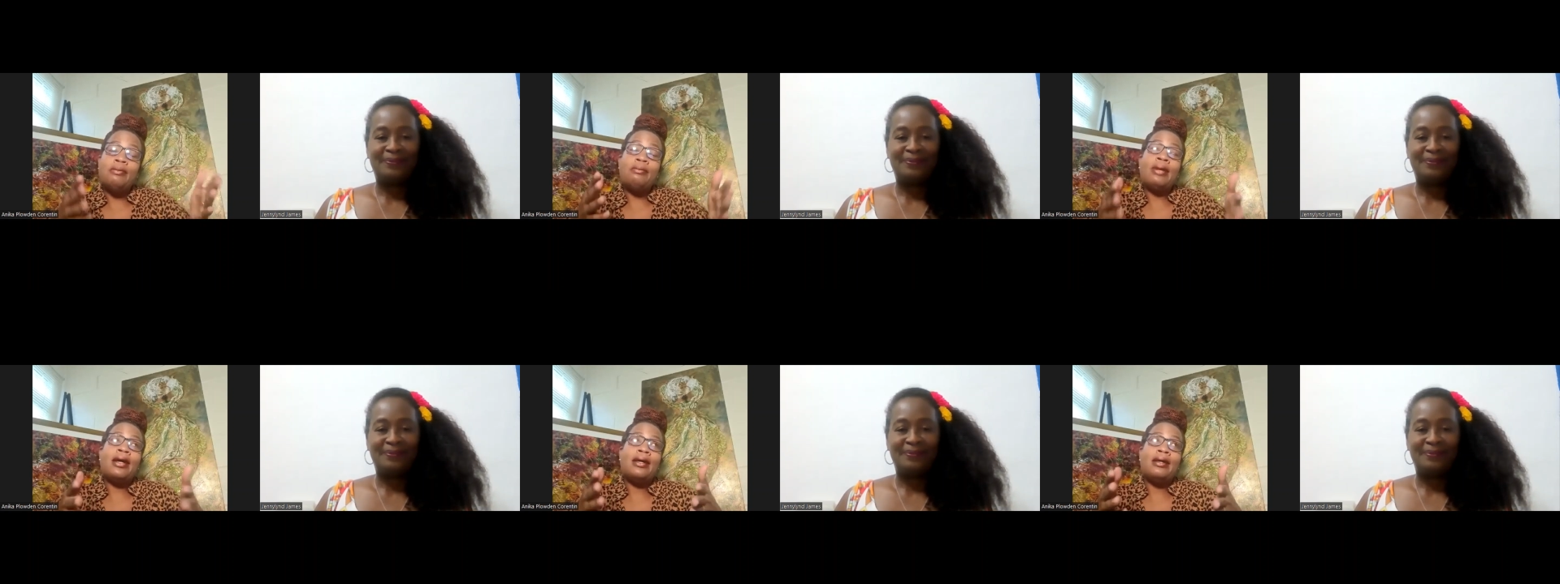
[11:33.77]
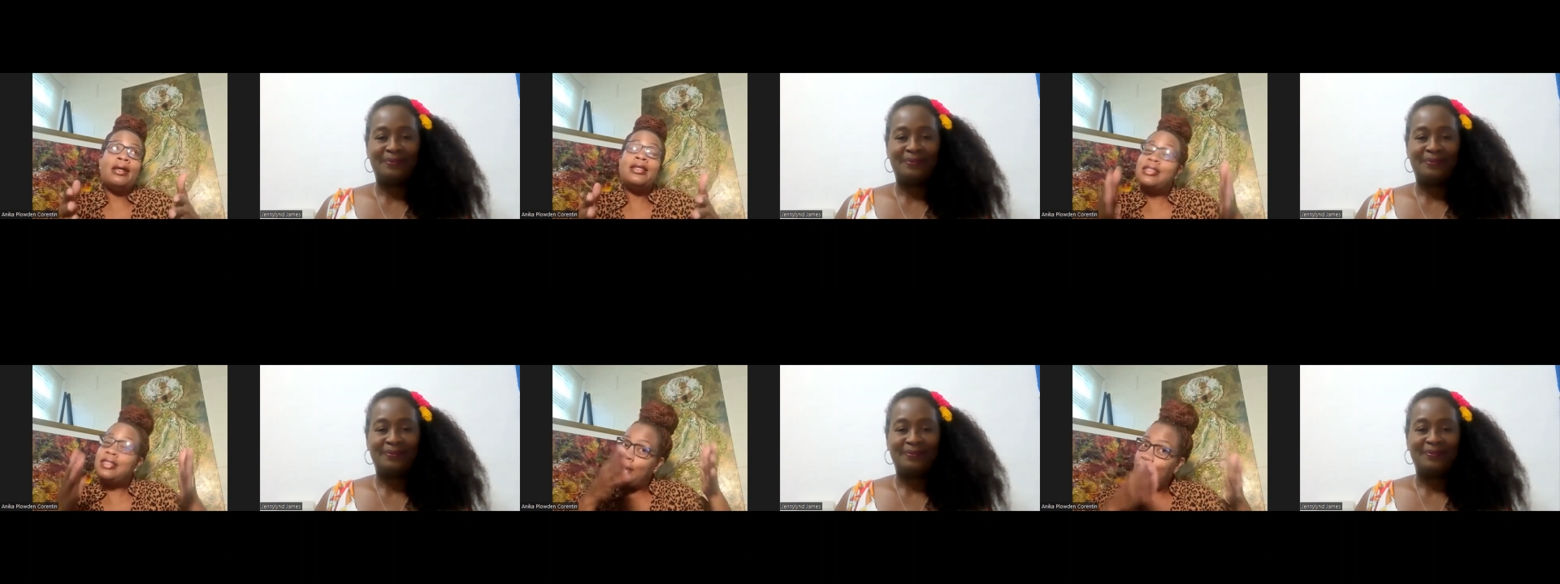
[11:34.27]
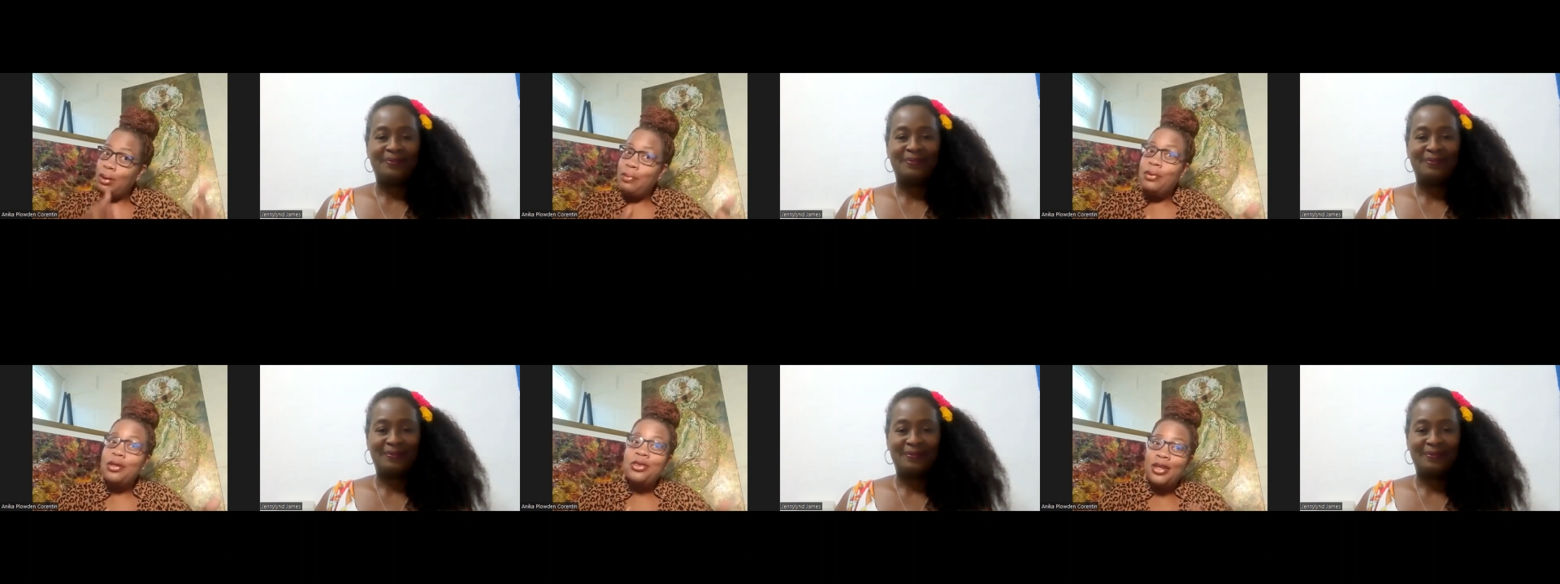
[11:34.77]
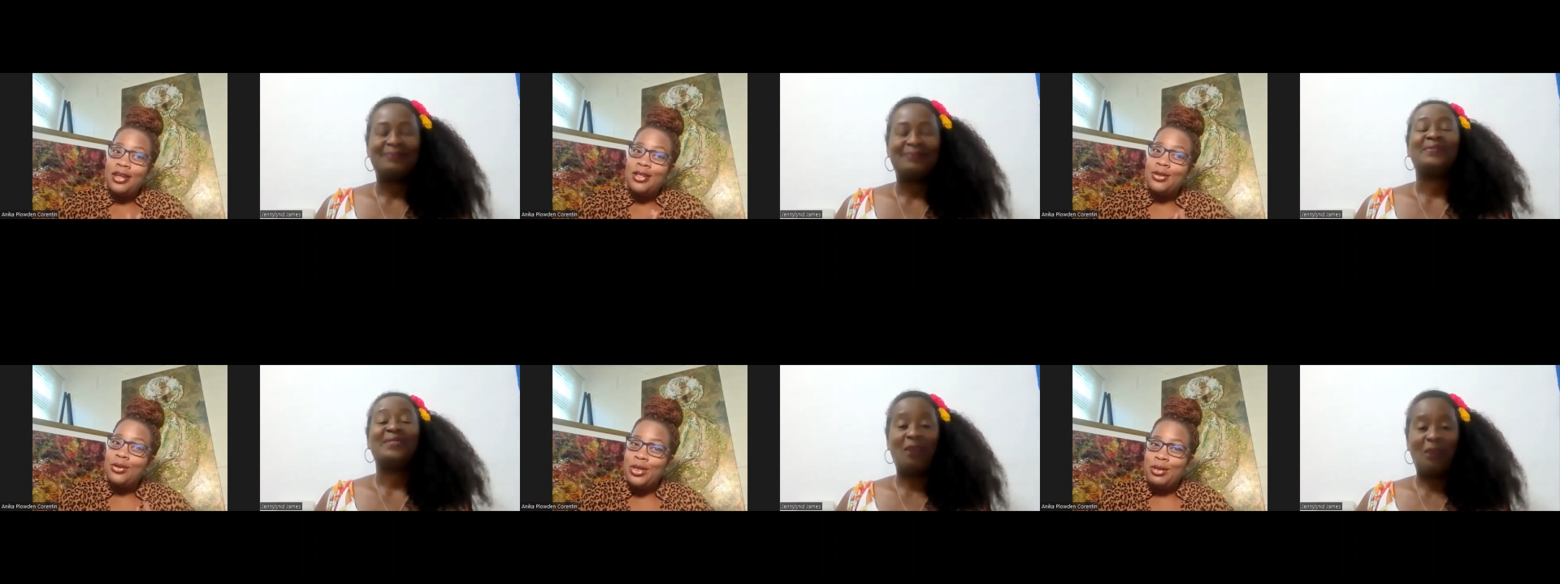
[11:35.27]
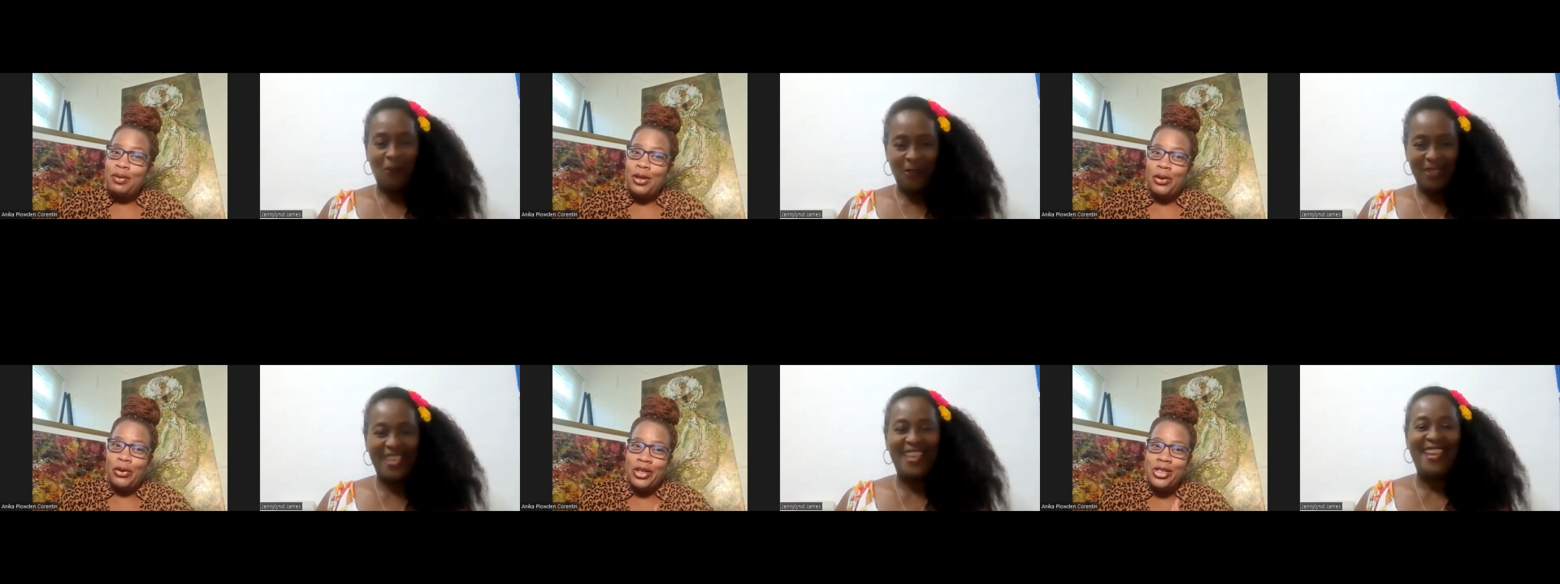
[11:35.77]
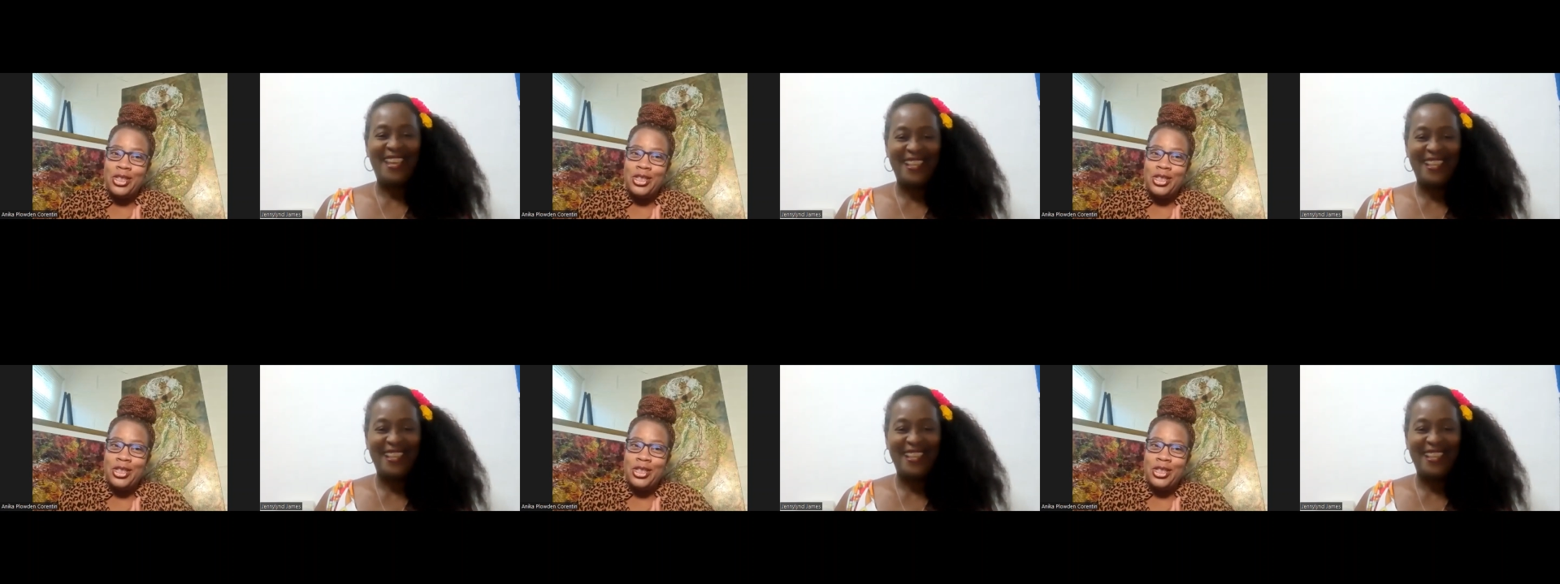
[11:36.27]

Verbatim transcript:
Speaker 1: My it's the day of my birthday. It's going to be launched.